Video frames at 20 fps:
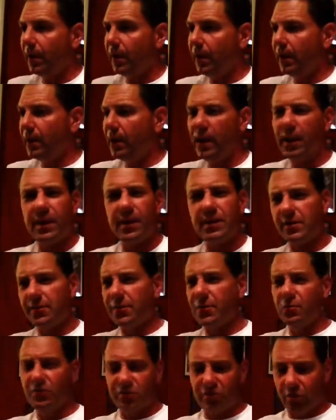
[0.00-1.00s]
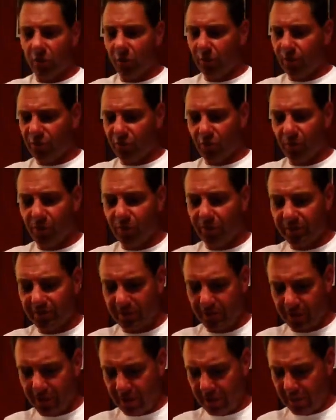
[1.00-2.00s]
And, and there's a few
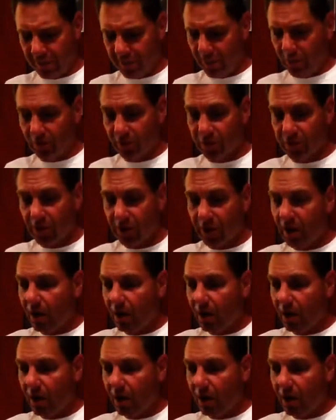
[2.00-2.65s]
Stormtroopers you get confused.